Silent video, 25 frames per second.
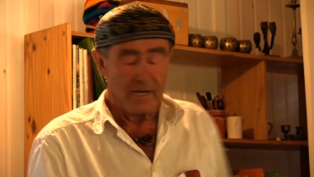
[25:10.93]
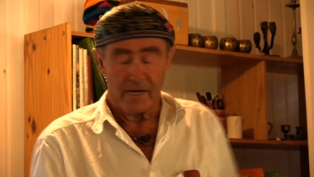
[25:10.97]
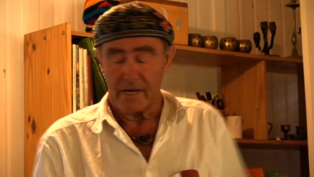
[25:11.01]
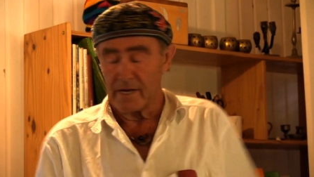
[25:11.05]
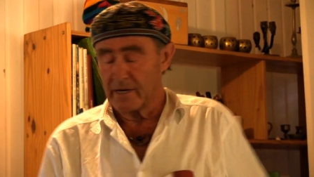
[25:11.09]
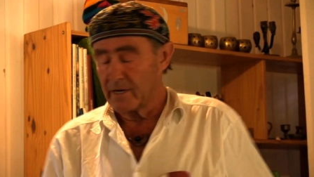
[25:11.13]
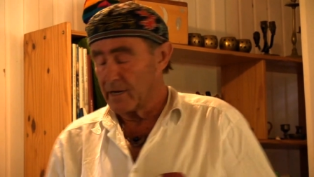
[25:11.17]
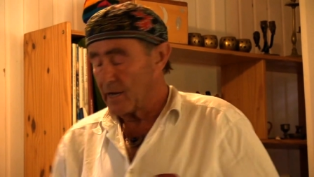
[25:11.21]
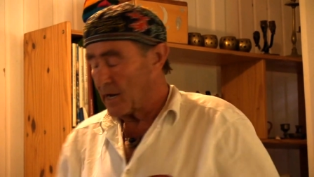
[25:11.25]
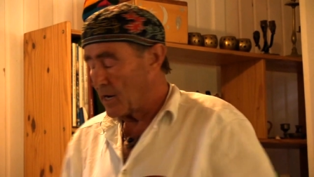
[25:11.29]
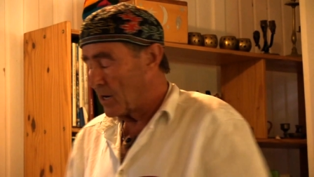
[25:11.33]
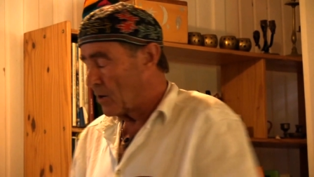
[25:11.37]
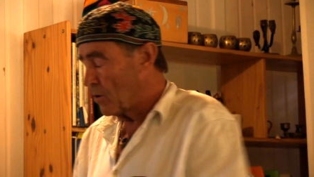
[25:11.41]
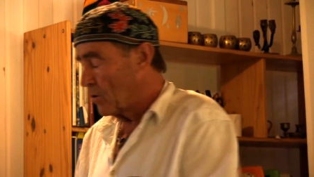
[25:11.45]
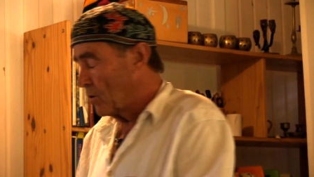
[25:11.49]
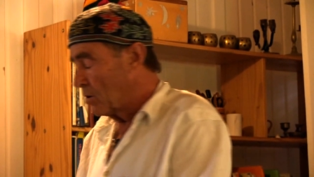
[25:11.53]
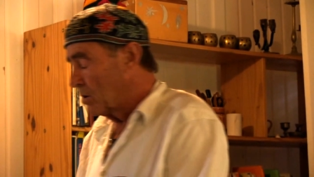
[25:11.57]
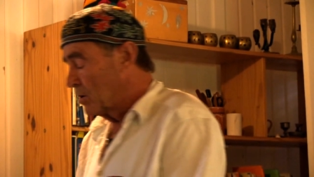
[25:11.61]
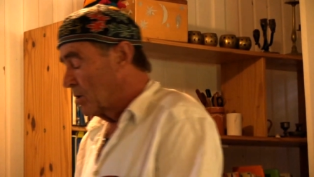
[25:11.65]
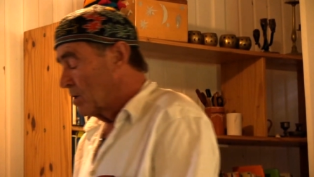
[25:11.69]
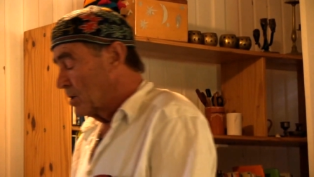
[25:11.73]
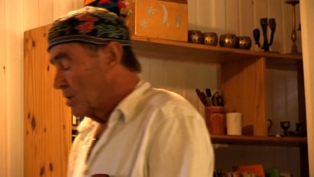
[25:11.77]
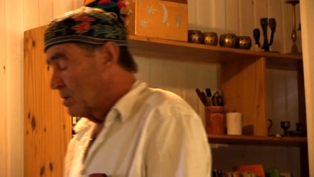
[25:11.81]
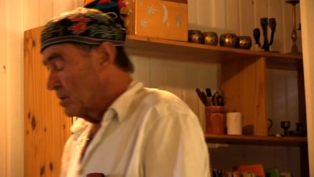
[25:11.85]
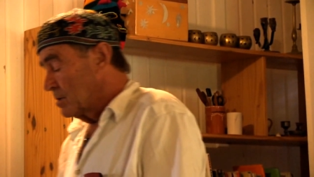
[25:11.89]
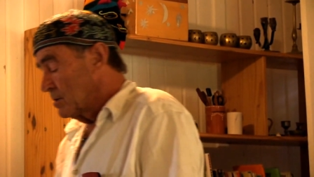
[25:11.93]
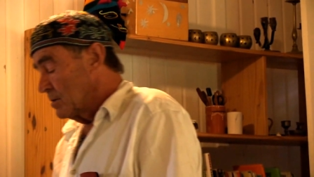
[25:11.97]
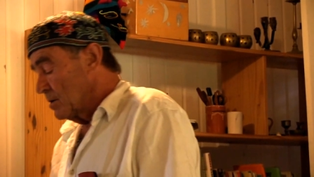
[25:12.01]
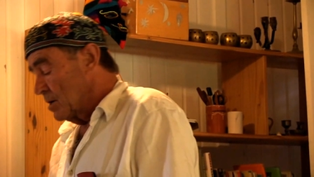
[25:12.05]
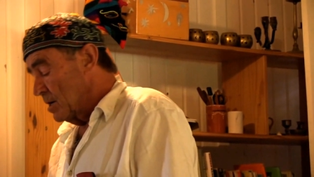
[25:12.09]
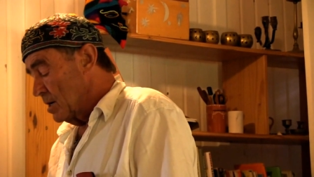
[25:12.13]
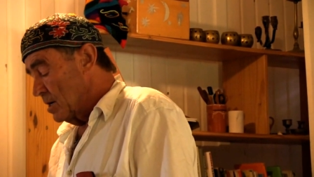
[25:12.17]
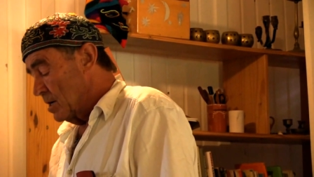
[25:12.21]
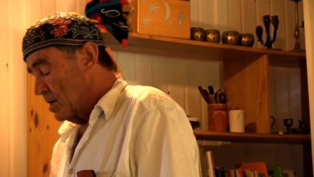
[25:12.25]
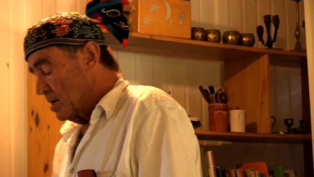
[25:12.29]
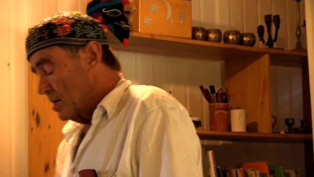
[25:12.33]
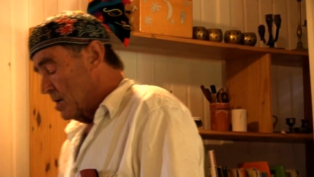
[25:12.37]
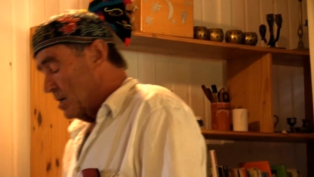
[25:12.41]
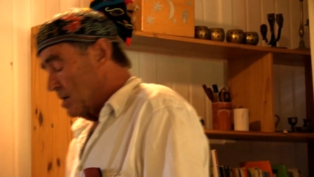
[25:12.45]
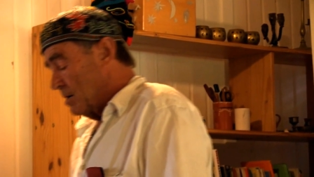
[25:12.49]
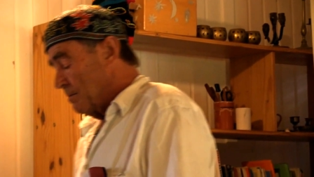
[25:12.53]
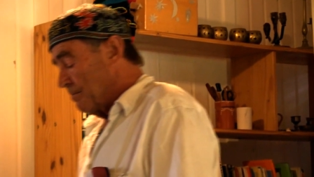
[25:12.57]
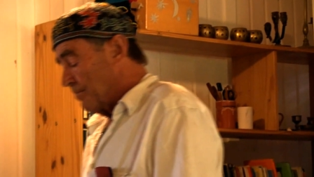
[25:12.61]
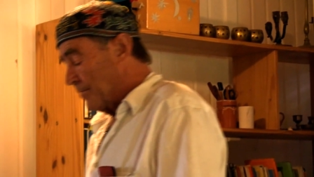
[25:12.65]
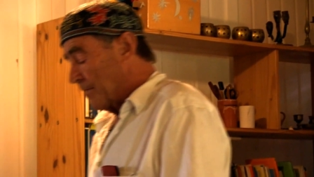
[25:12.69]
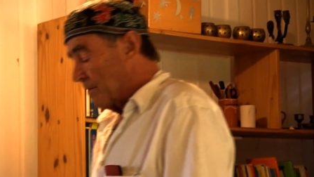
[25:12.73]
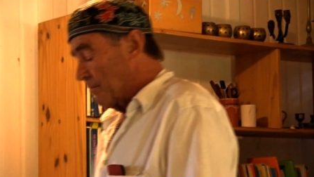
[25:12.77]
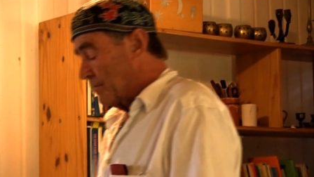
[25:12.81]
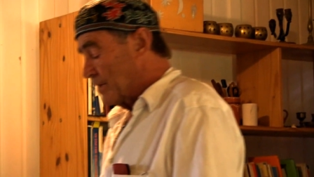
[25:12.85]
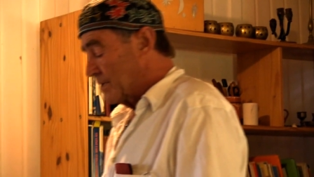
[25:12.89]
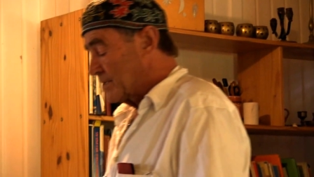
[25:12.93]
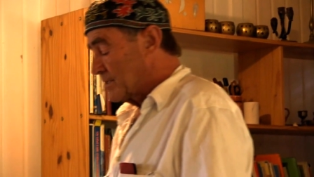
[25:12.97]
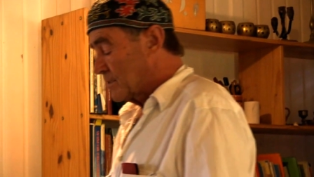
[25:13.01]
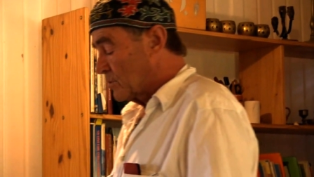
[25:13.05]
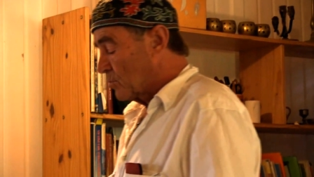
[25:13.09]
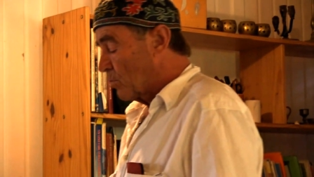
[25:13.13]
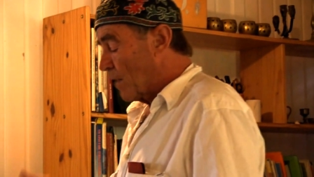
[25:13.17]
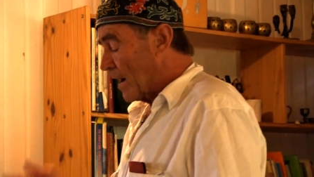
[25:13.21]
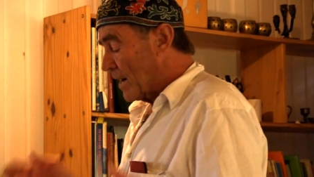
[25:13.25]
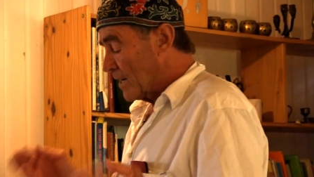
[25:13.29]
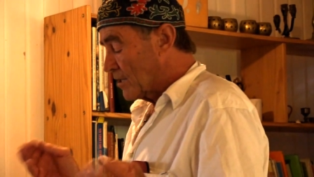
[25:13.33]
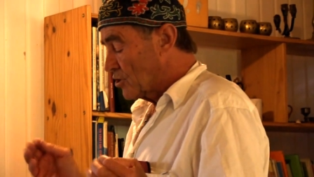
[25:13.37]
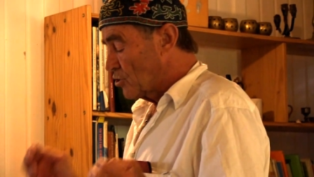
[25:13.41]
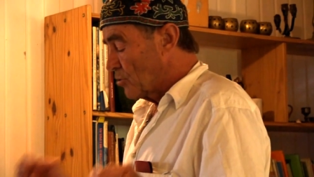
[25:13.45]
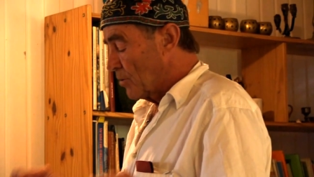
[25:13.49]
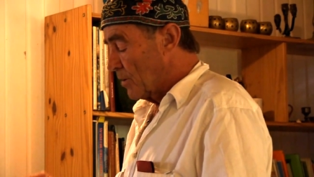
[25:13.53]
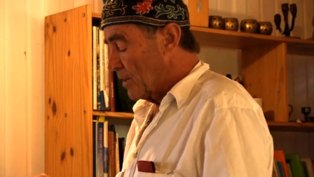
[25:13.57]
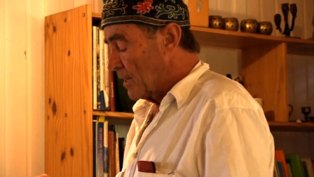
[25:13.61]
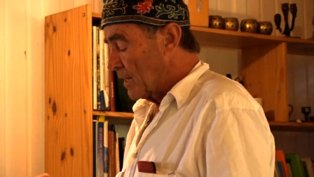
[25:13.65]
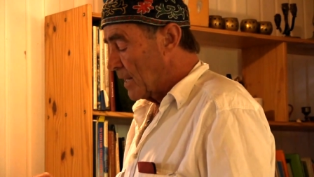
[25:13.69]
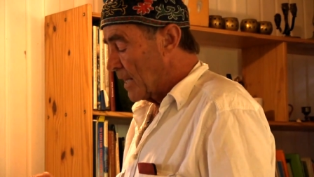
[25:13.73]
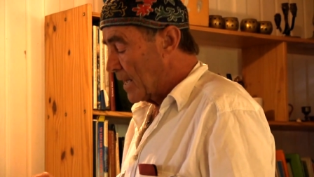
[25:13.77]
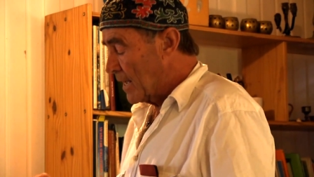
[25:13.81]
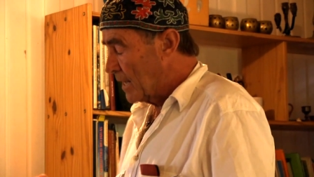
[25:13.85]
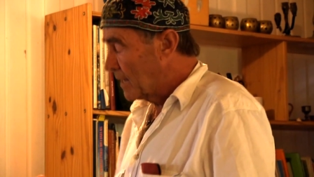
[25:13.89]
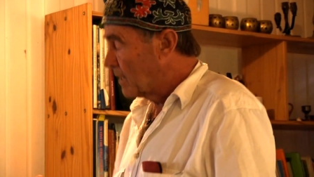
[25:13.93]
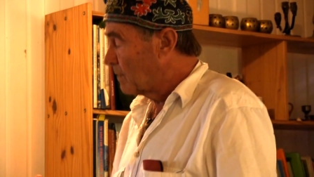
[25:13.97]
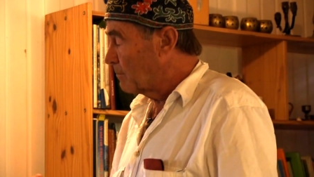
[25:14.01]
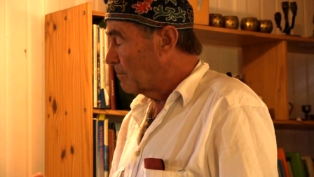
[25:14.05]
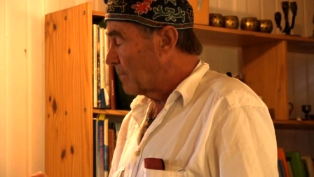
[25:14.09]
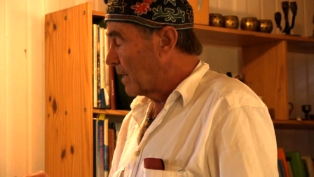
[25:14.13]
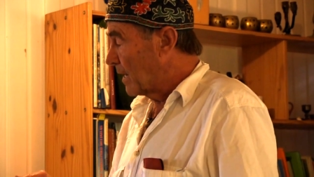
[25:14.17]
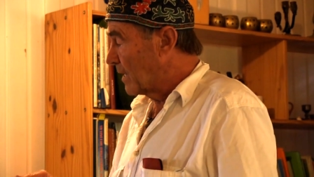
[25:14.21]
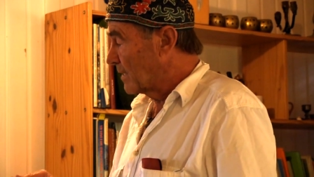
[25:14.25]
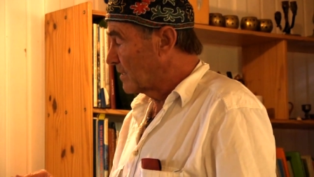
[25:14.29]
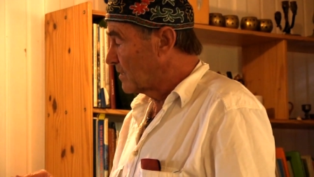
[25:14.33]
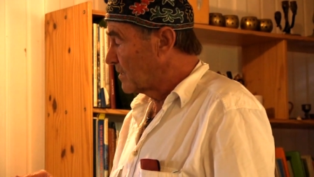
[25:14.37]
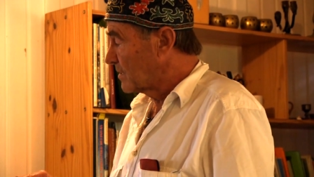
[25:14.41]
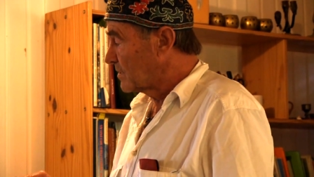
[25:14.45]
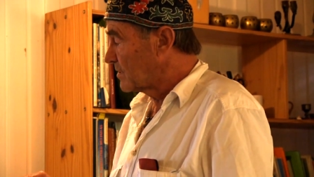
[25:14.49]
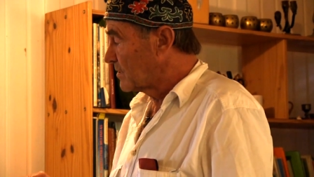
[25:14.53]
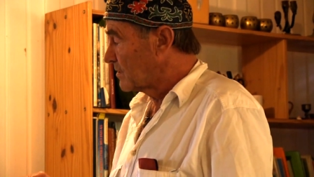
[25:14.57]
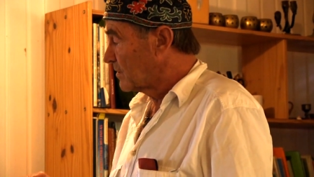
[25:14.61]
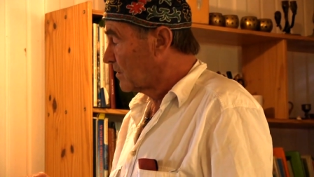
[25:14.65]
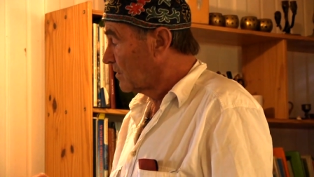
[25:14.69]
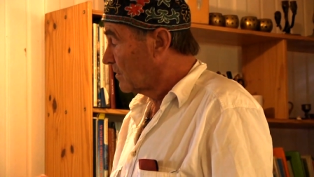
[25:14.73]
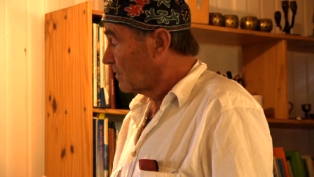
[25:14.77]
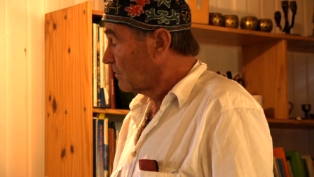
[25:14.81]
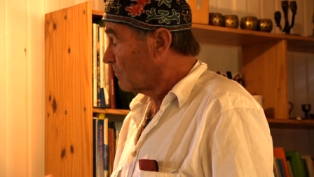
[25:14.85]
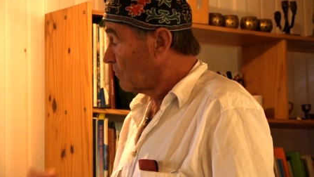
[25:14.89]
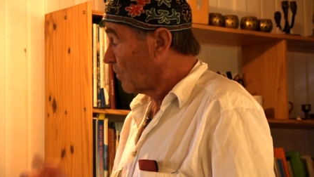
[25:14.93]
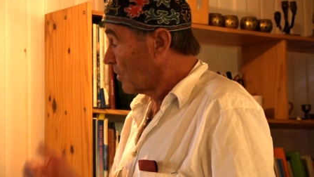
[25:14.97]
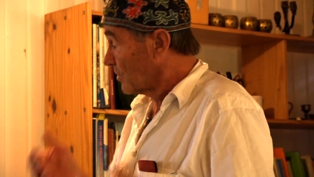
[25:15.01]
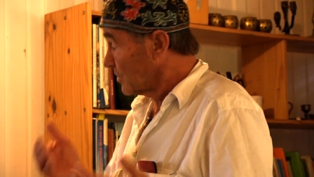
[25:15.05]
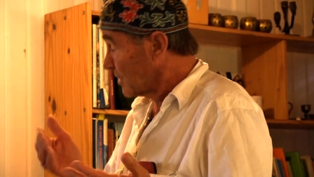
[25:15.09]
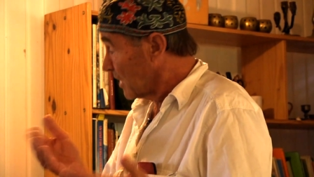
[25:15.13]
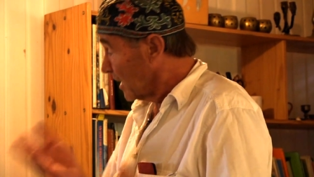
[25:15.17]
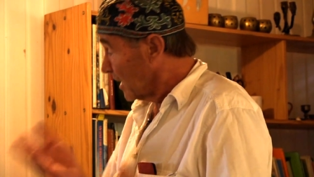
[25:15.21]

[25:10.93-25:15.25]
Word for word: and now with structural elements for